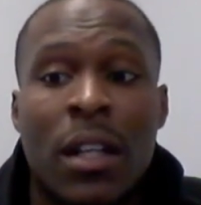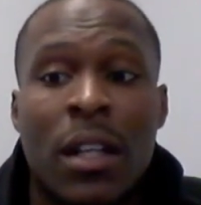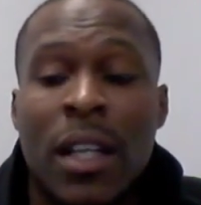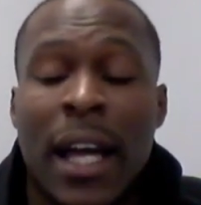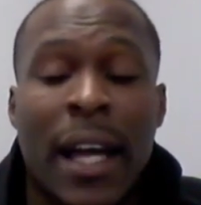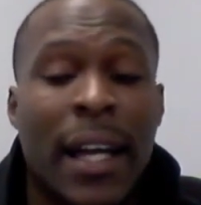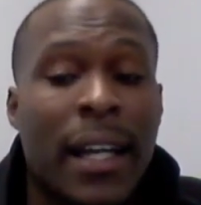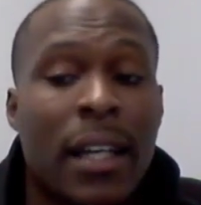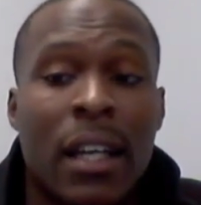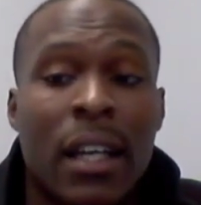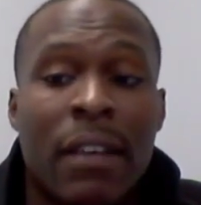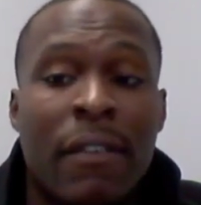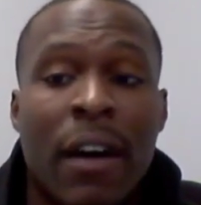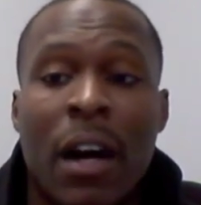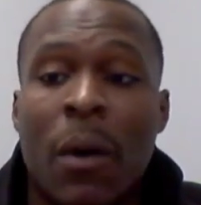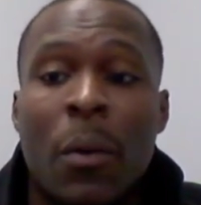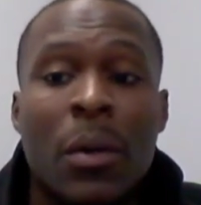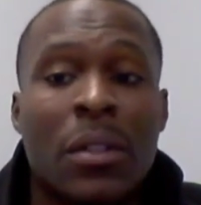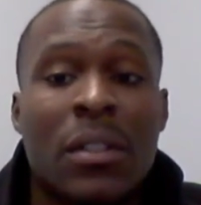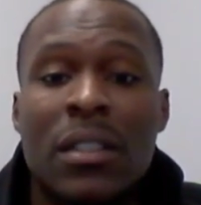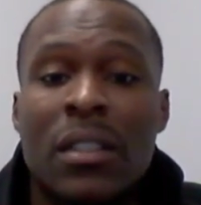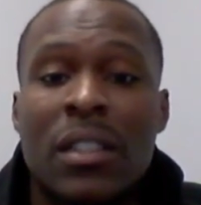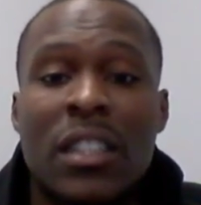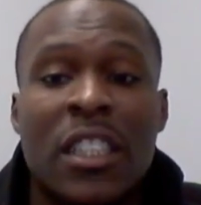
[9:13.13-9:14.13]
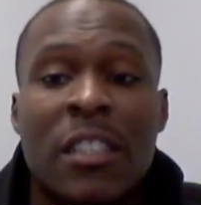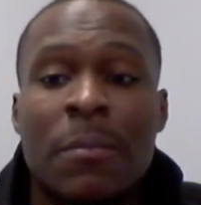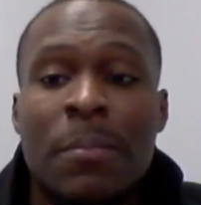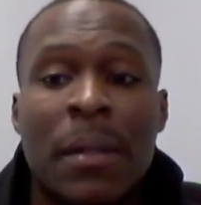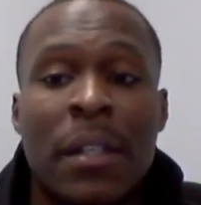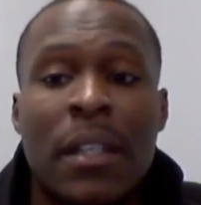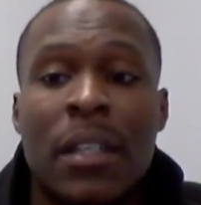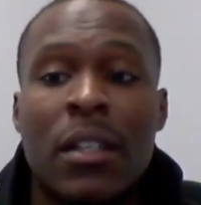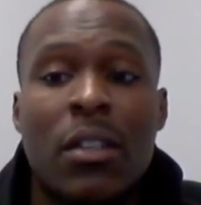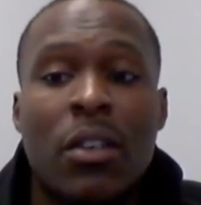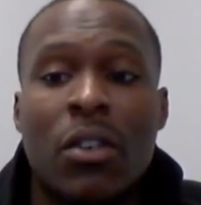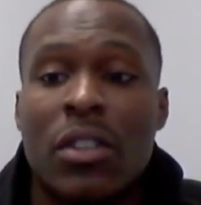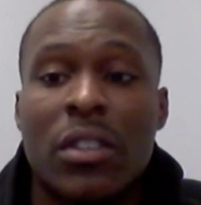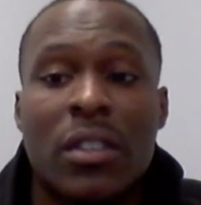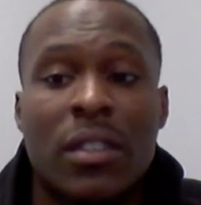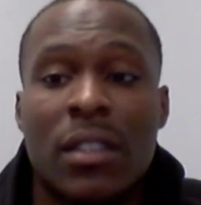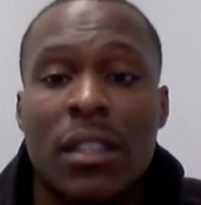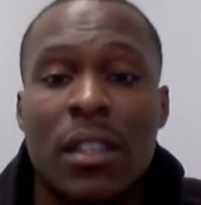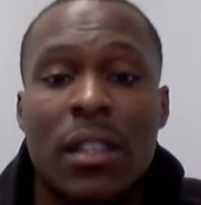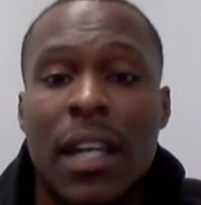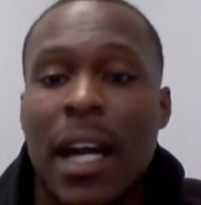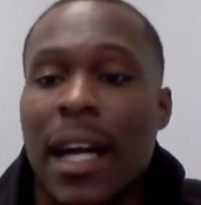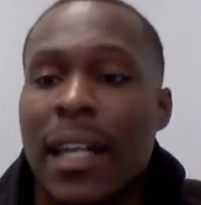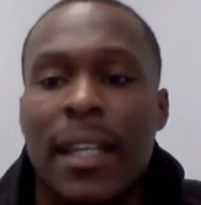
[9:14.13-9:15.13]
Like if I wasn't suspended or
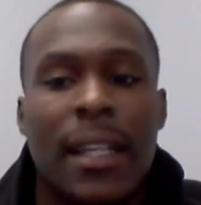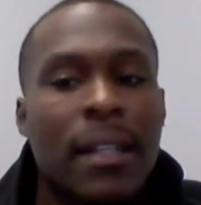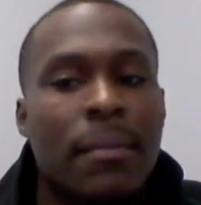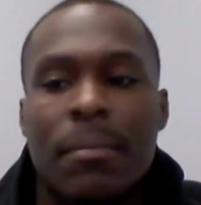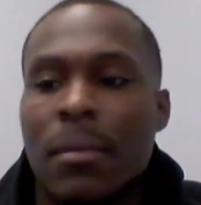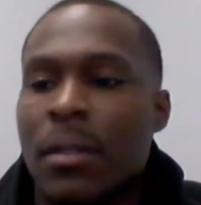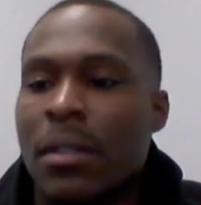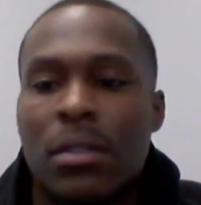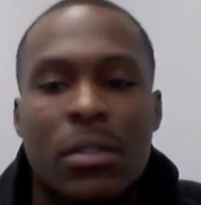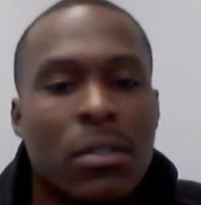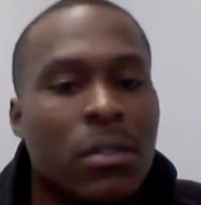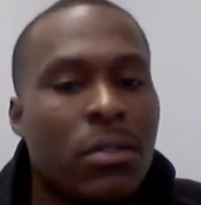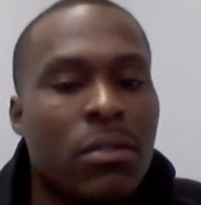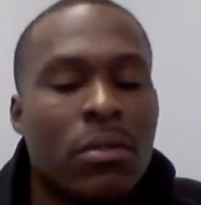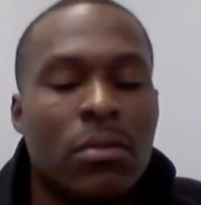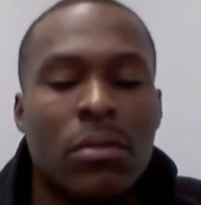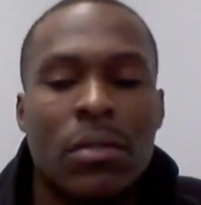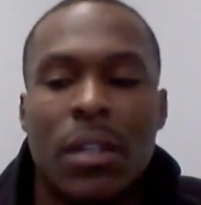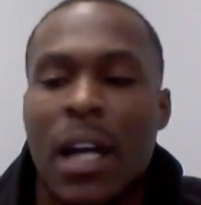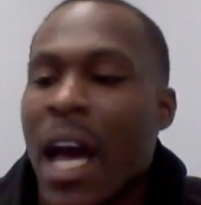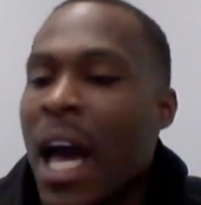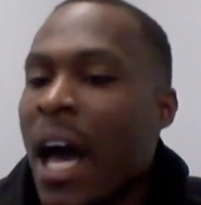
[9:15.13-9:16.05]
sick, I didn't miss school.